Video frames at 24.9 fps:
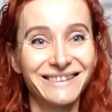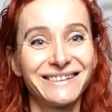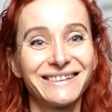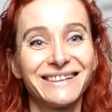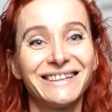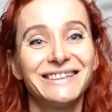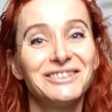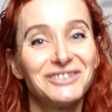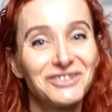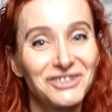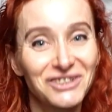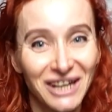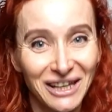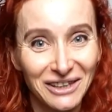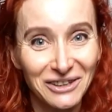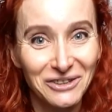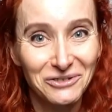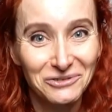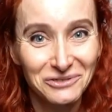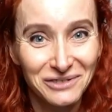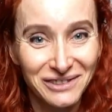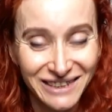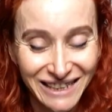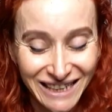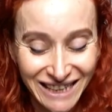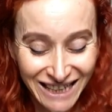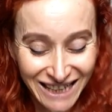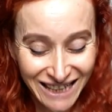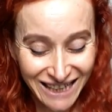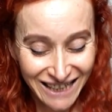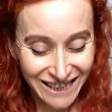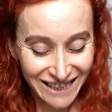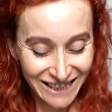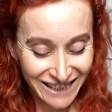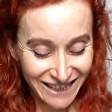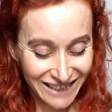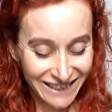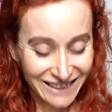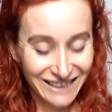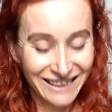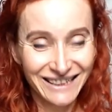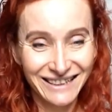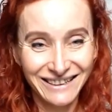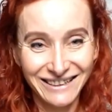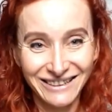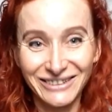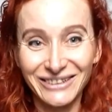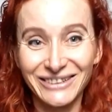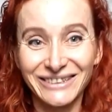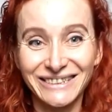in January.
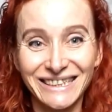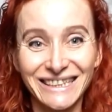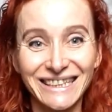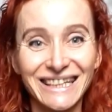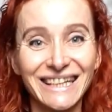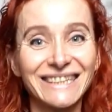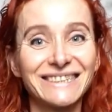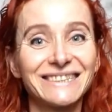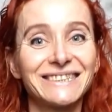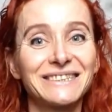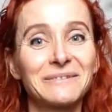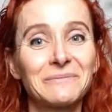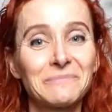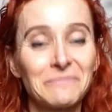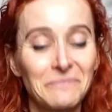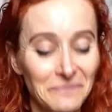not yet.